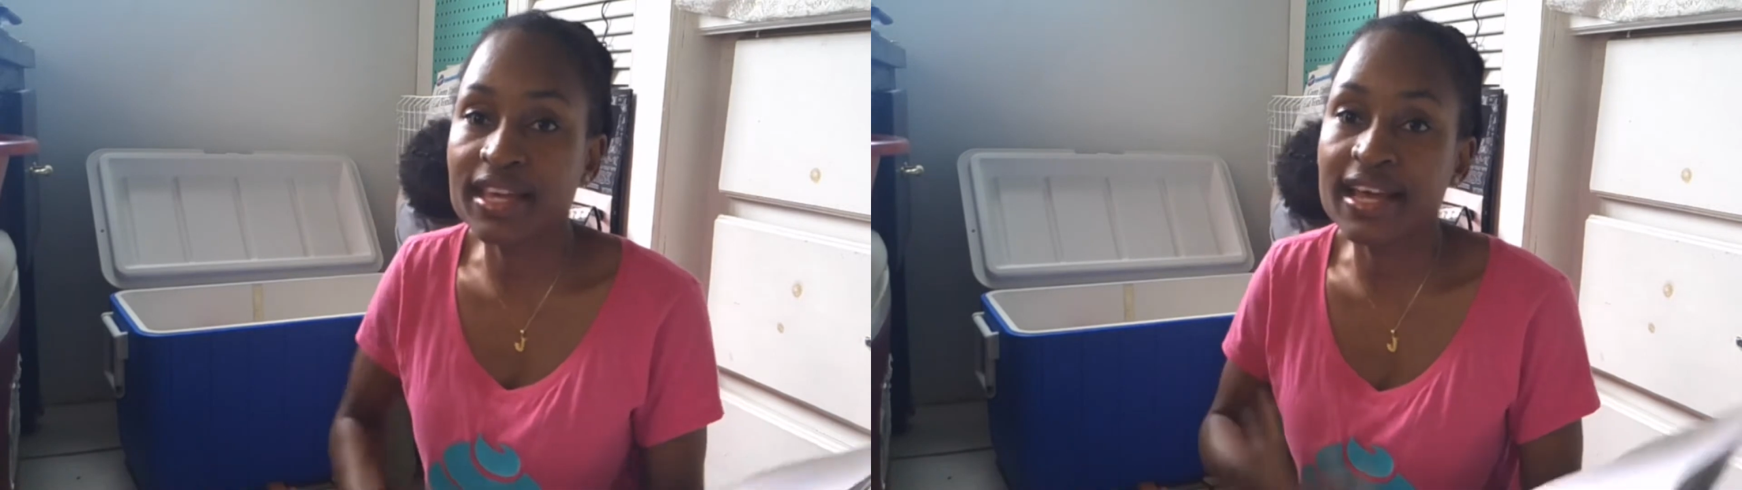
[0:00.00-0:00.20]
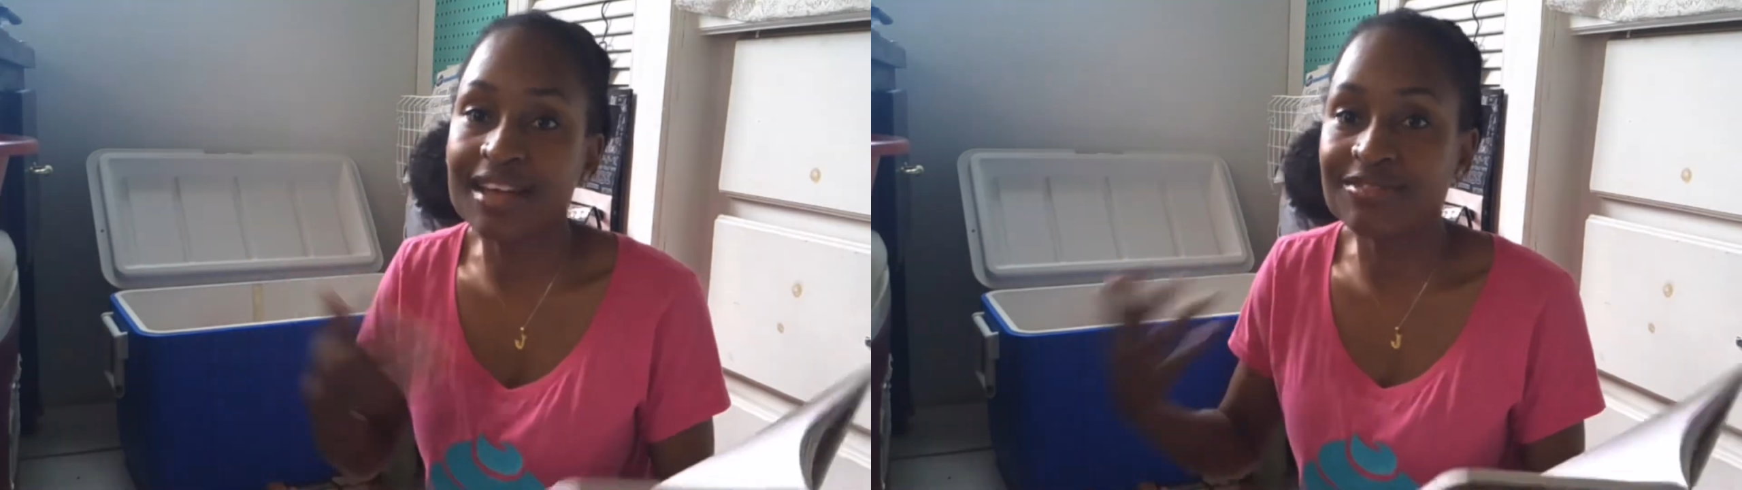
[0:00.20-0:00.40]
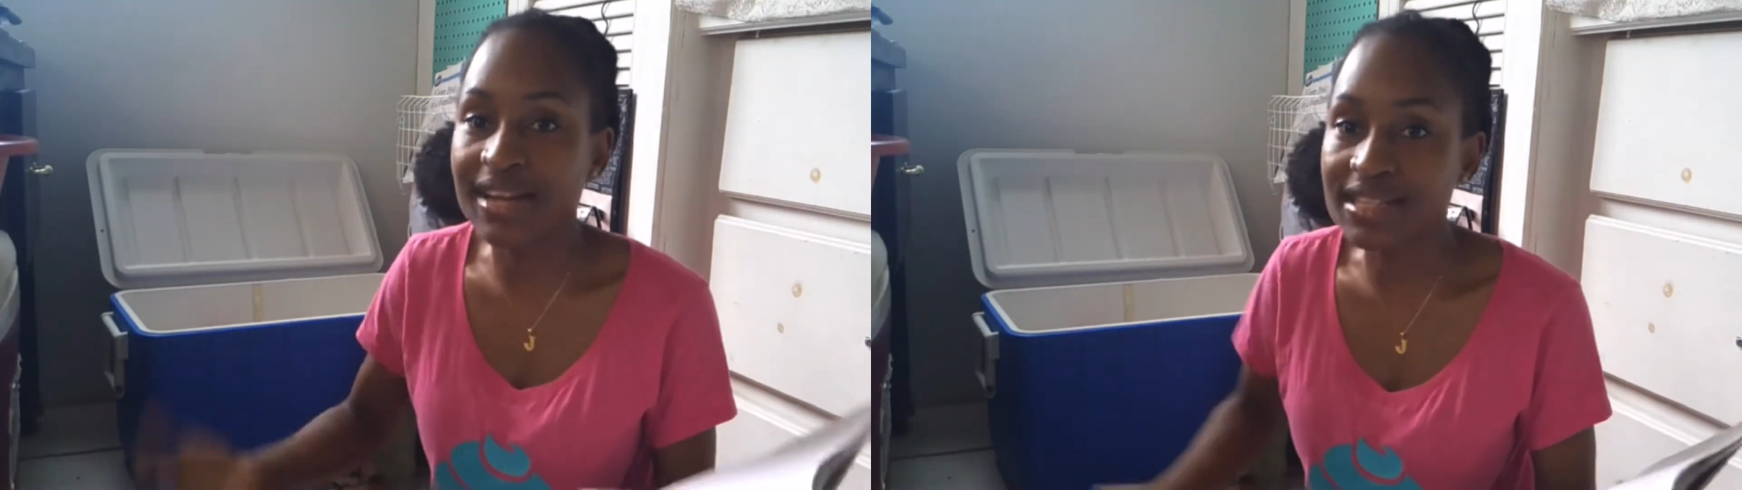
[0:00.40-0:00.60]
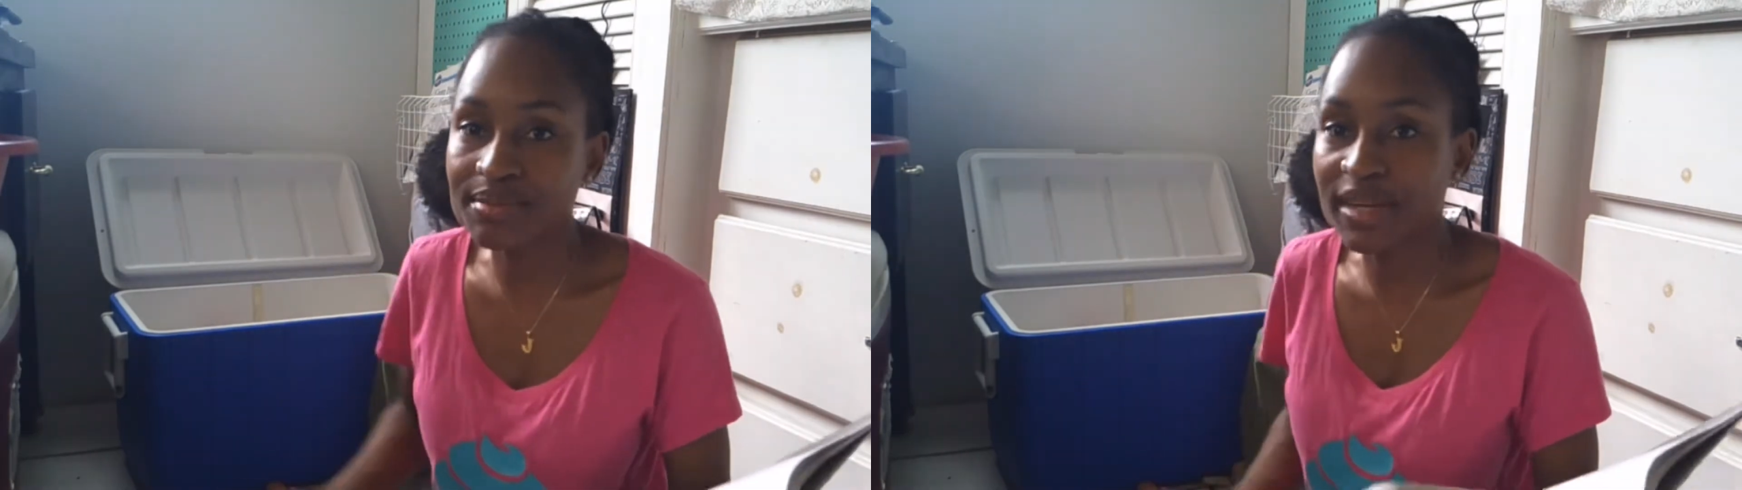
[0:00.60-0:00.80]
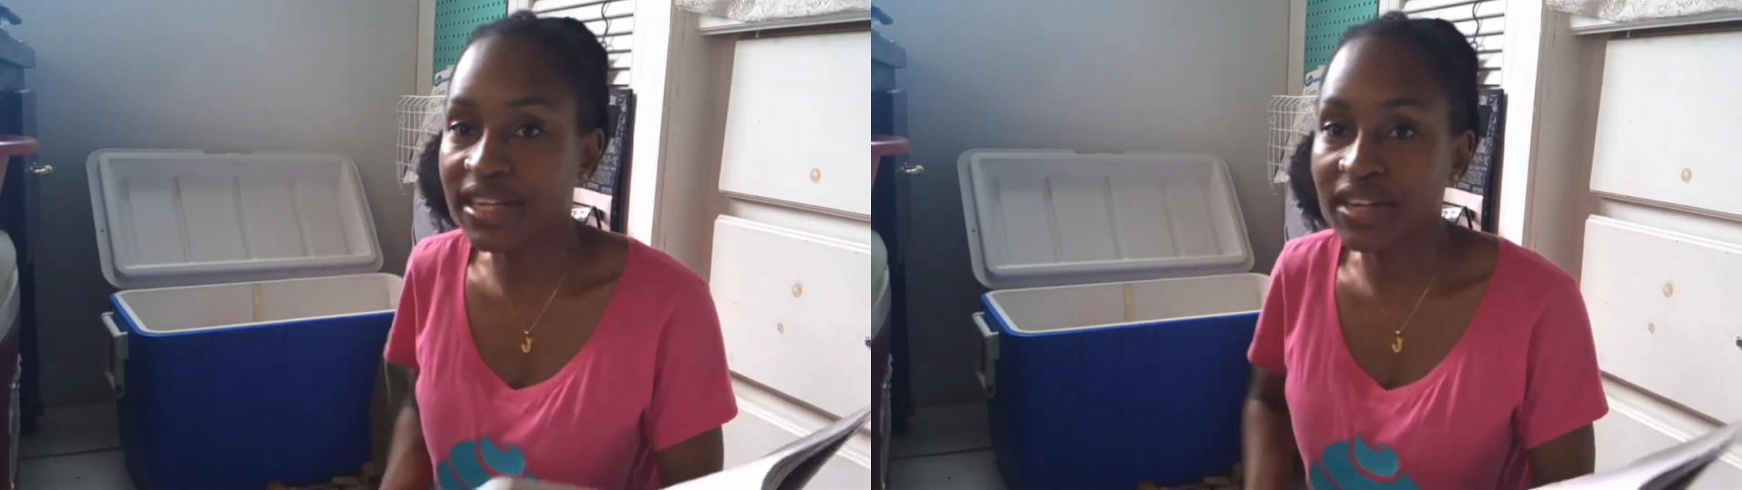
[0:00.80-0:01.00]
advance
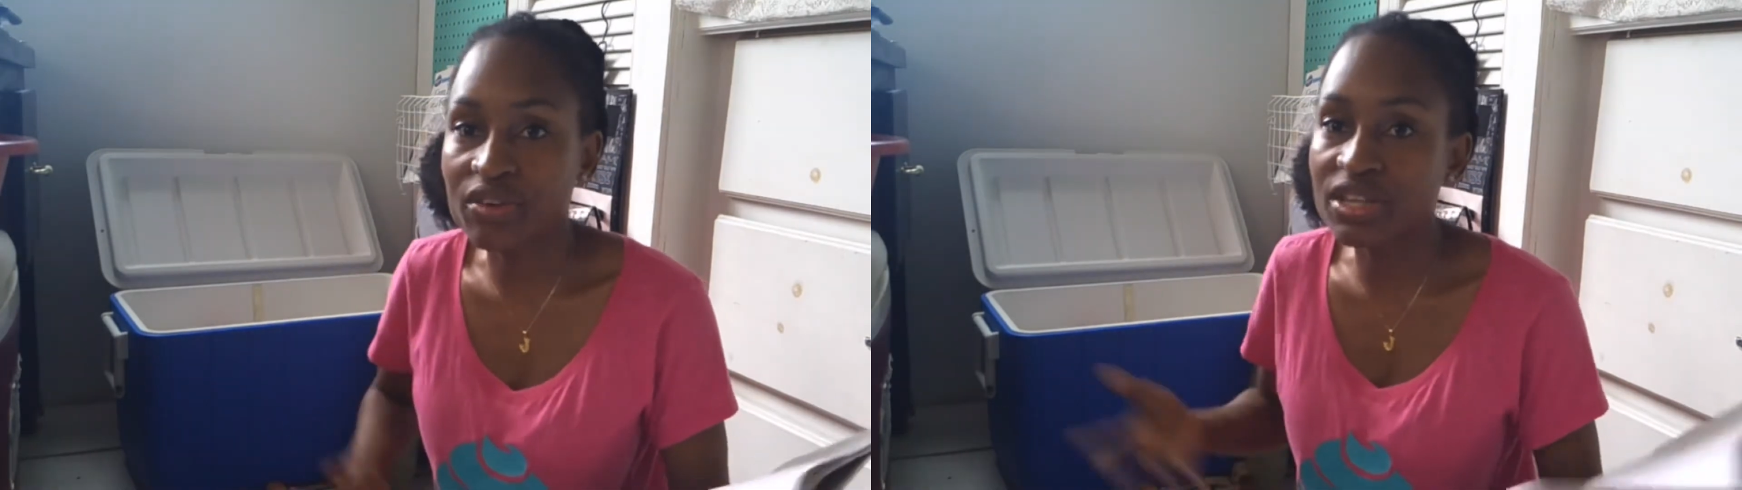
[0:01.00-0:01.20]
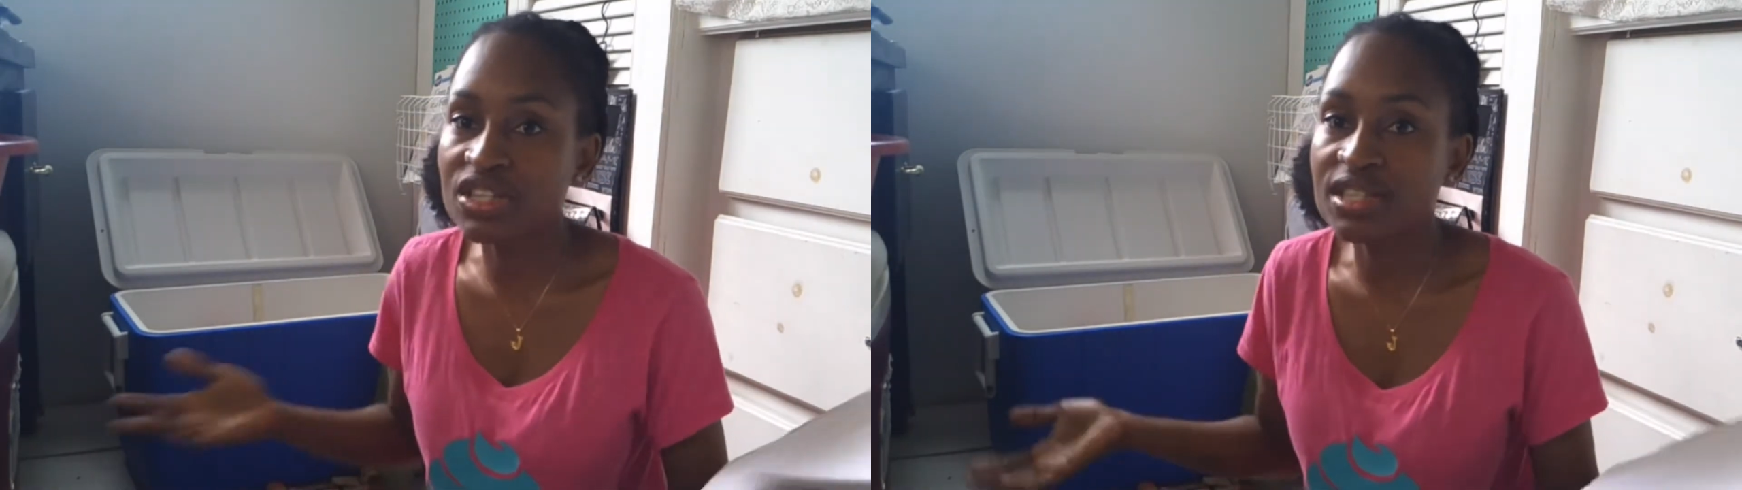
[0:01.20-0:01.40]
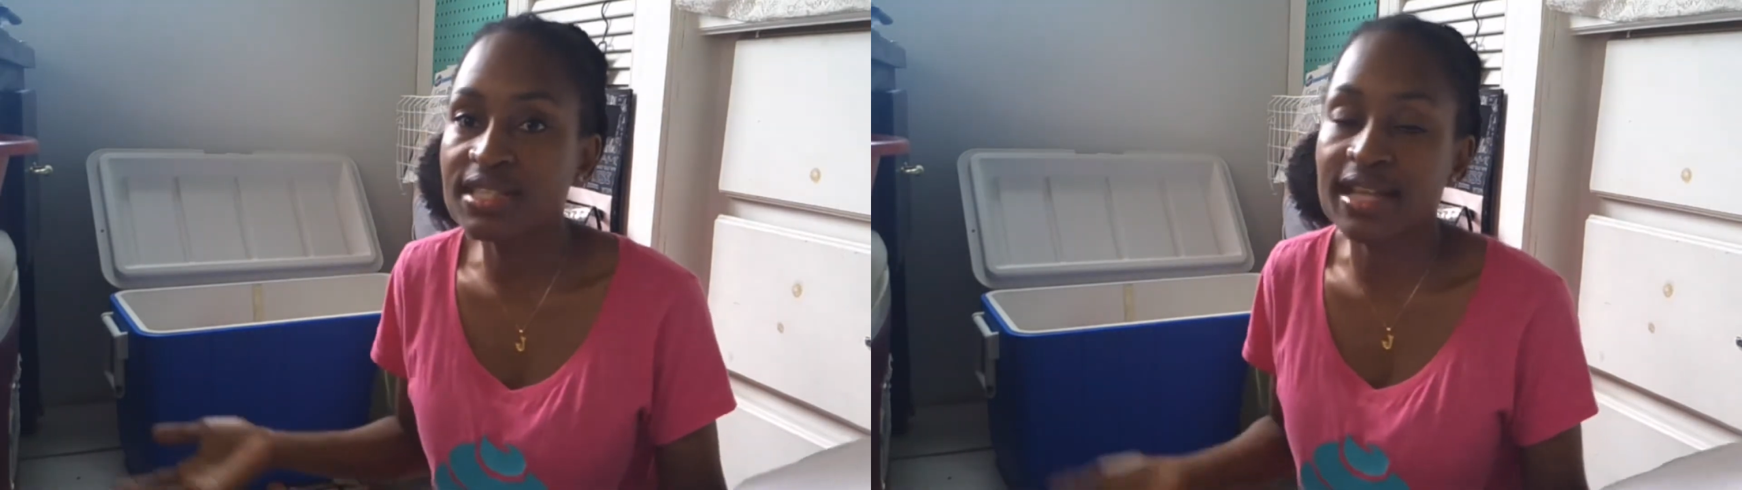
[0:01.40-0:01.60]
my decorations,